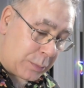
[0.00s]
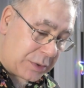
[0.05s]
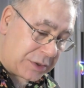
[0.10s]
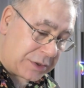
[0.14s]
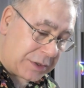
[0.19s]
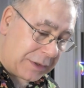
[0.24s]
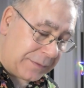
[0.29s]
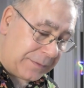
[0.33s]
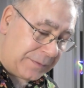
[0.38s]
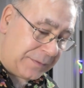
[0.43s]

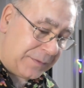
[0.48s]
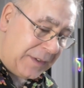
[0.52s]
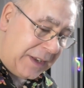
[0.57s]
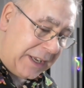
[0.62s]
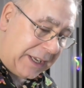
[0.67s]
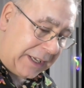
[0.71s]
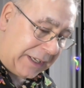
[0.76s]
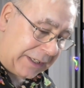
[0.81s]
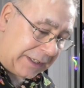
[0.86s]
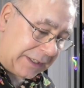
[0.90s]
which I
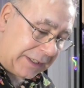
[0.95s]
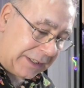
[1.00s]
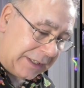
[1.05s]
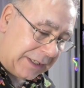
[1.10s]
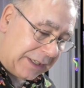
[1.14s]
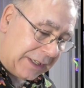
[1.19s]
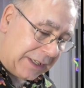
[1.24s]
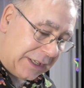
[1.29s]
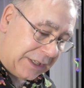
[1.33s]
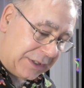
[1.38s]
think
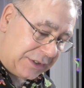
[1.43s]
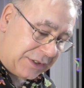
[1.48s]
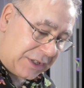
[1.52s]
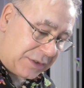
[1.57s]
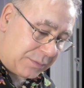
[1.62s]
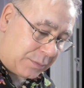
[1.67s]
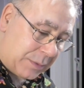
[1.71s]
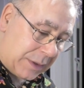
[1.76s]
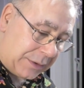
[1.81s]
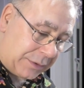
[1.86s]
is
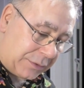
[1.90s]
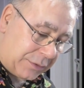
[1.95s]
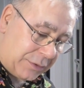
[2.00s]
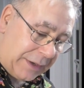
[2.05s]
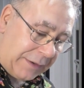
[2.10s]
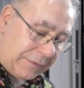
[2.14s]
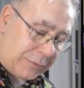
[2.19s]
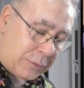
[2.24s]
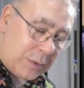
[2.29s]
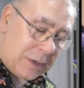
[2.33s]
this one. I'm going
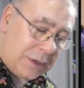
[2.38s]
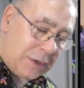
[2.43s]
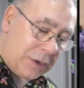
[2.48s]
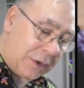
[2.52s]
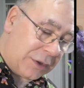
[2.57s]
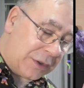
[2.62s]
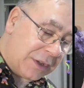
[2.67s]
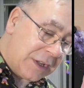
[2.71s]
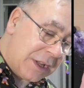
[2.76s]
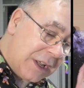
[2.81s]
to have a quick
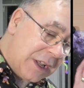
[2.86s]
look.